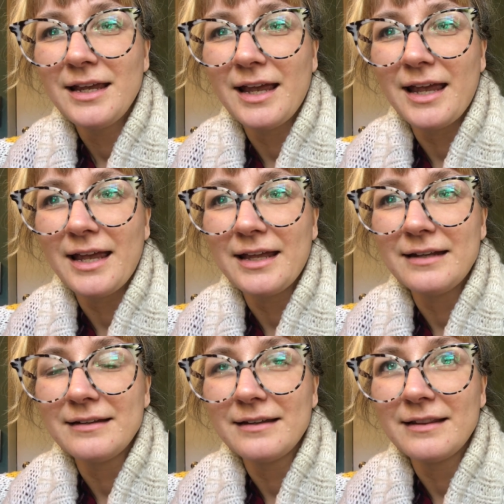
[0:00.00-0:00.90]

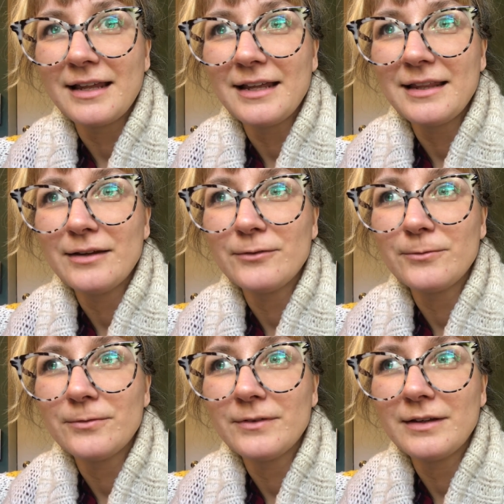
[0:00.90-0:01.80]
and they
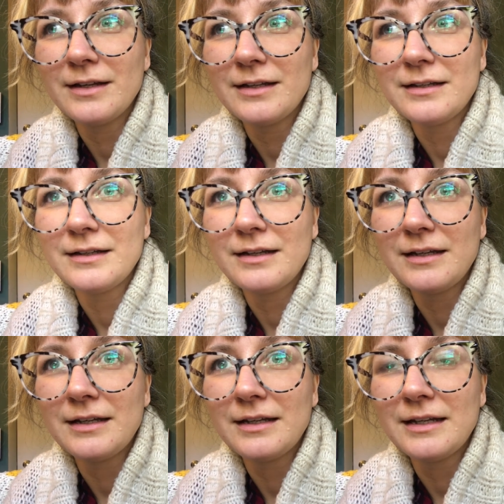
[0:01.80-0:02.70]
live
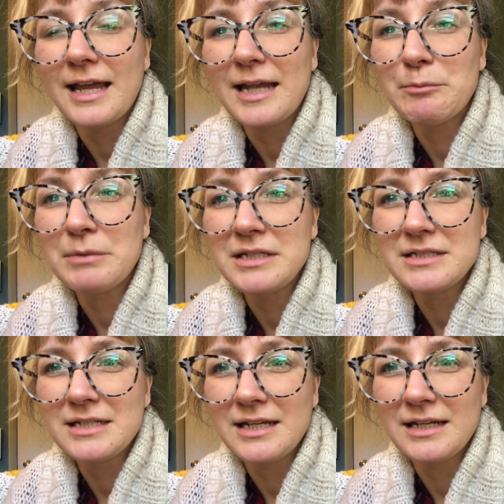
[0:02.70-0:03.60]
in
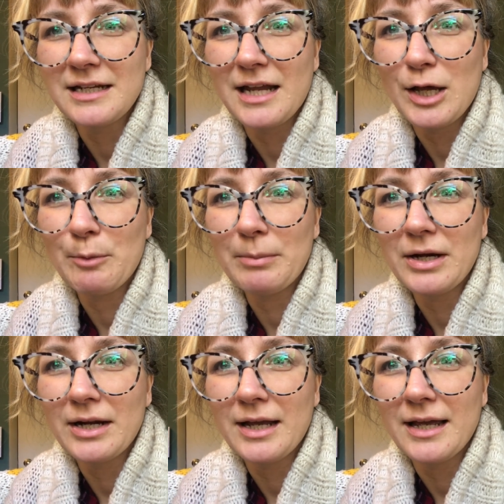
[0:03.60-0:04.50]
Edmonton,
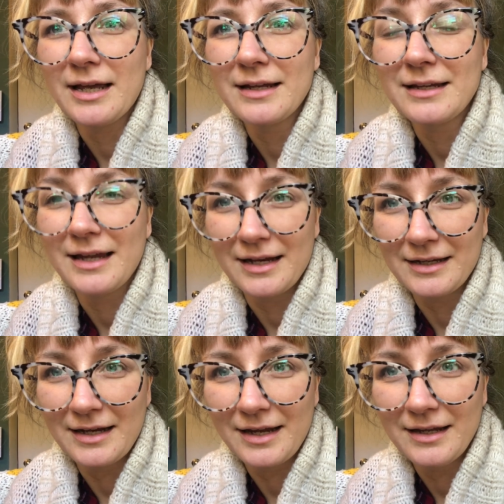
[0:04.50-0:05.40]
Alberta,
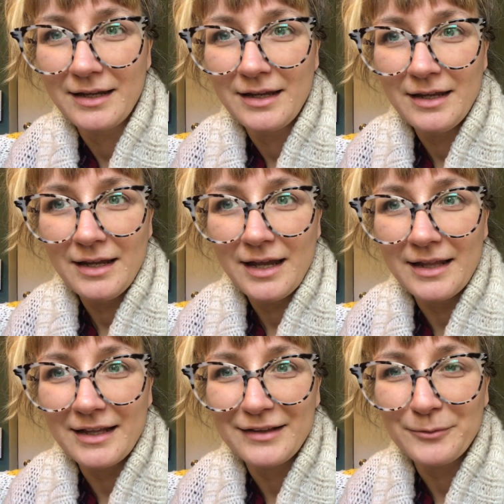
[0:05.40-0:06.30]
Canada, and
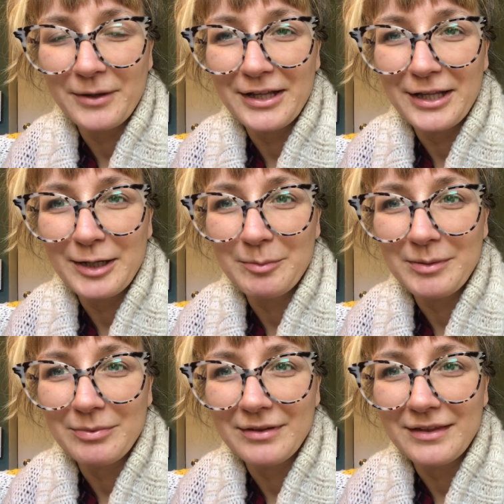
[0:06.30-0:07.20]
that's why a lot of
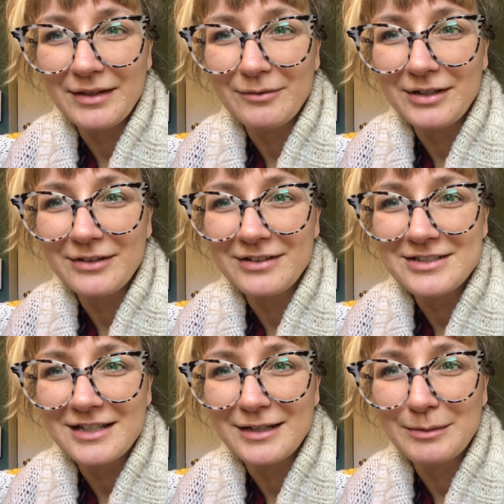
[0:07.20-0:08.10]
people think we know
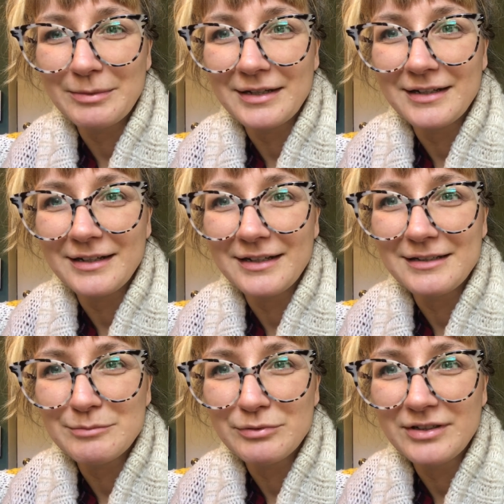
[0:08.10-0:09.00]
each other, but
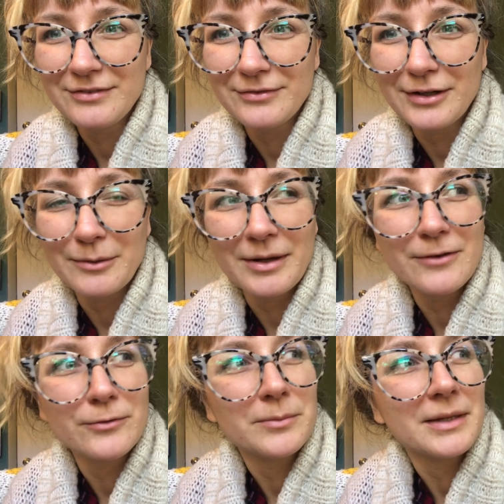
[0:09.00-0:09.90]
he's pretty far away
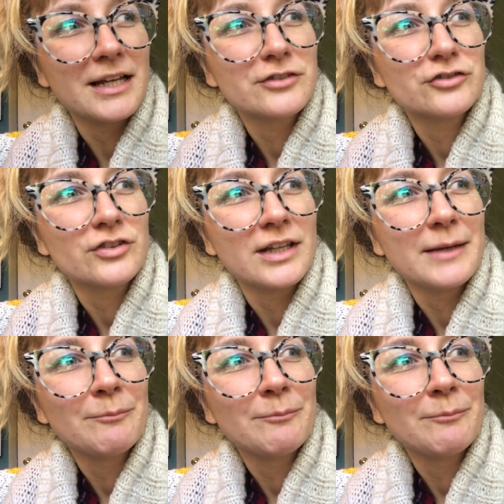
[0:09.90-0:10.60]
from me actually.